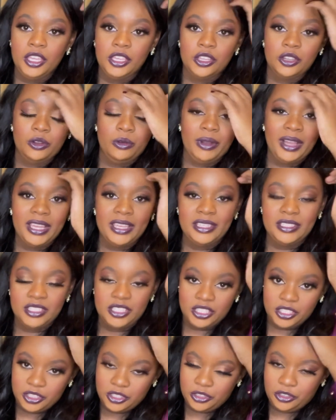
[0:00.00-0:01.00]
quite
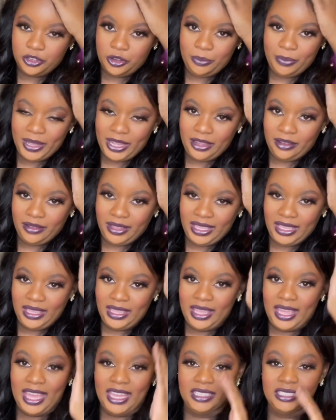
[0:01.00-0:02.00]
insecure about it,
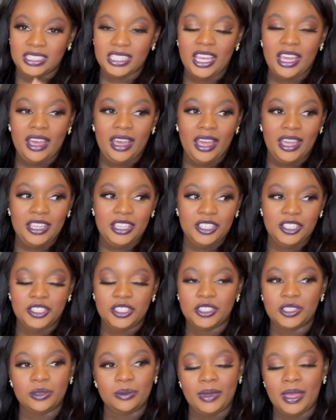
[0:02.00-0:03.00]
and I
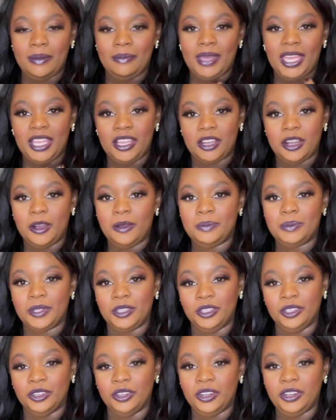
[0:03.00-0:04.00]
used to wear makeup
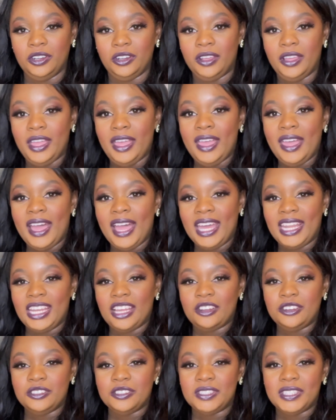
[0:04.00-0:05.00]
a lot, and I
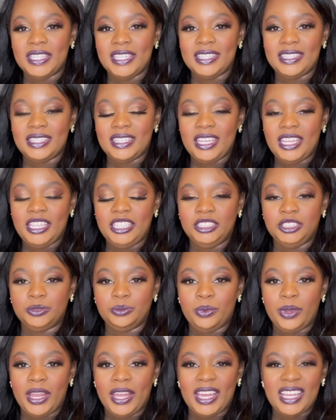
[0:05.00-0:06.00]
got to the stage
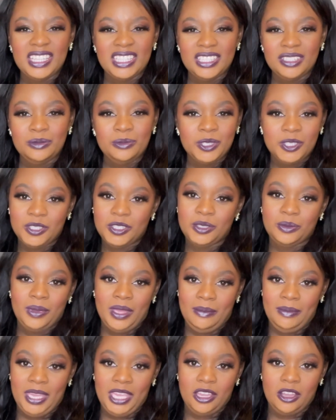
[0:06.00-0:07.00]
where I didn't want to wear
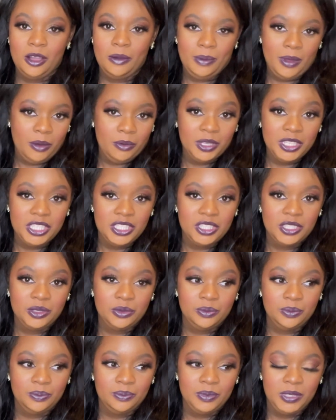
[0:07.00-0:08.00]
makeup. I wanted to,
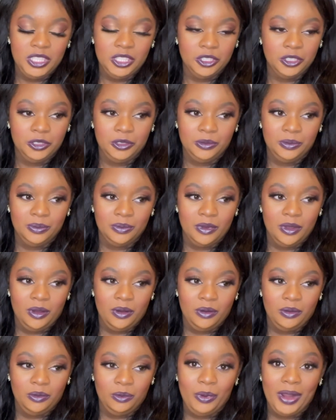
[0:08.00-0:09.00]
you know,
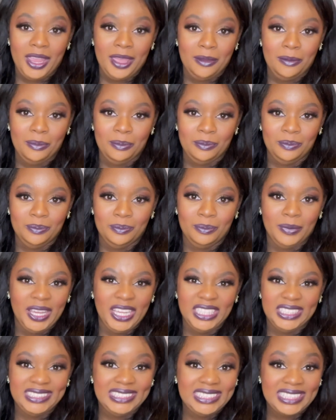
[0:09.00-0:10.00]
wear my
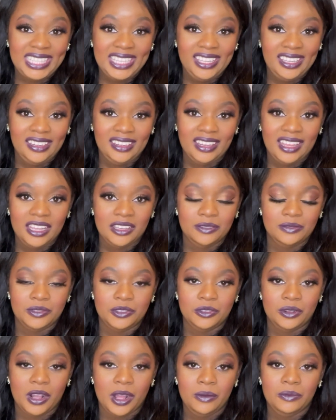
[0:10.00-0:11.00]
skin and feel
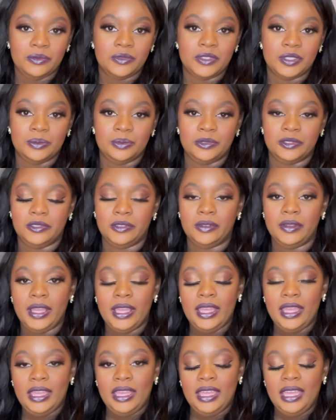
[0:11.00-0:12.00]
comfortable
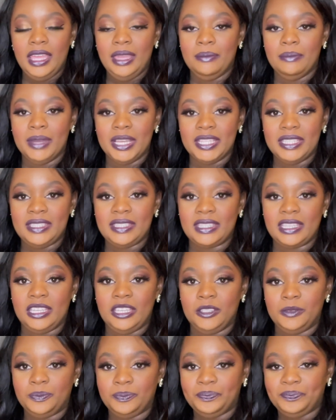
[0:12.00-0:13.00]
in my
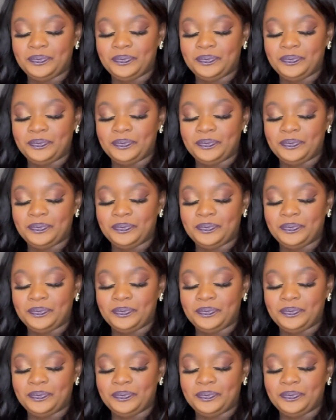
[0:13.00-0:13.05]
skin.